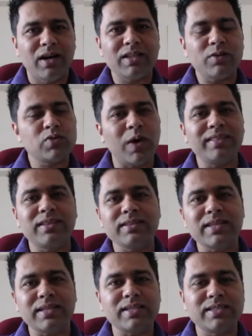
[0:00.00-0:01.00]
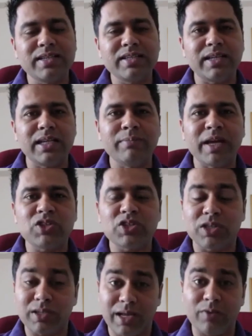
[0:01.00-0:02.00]
uh, there was one thing that I didn't really
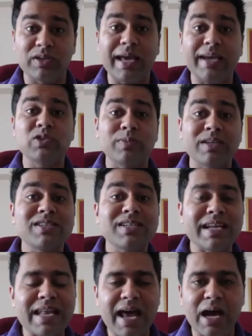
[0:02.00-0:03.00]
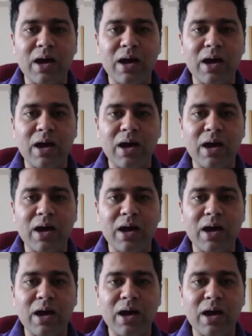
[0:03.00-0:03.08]
mention, I would like to mention it